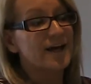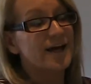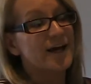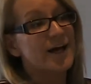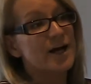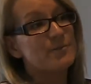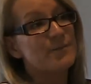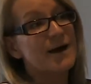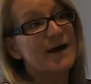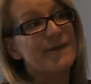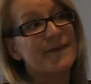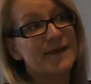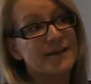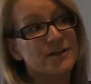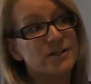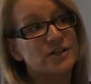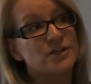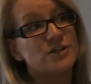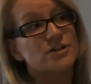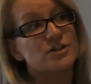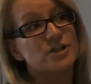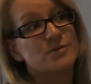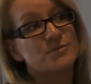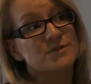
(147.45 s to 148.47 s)
And then
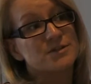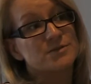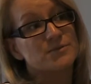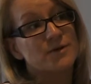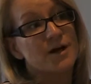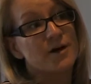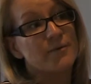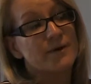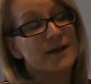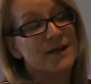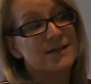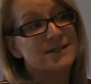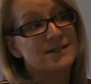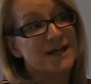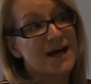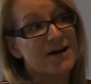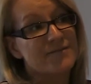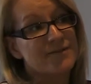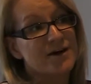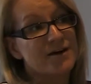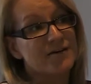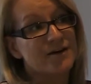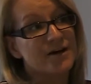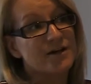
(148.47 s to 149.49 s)
YouTube as well. We actually
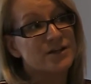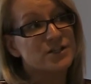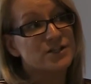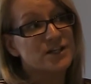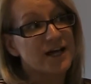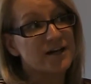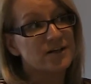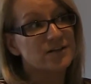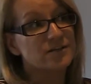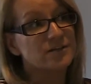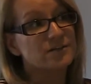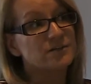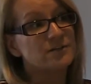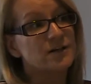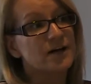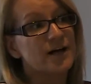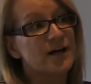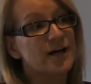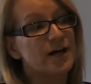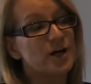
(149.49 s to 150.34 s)
have our own channel.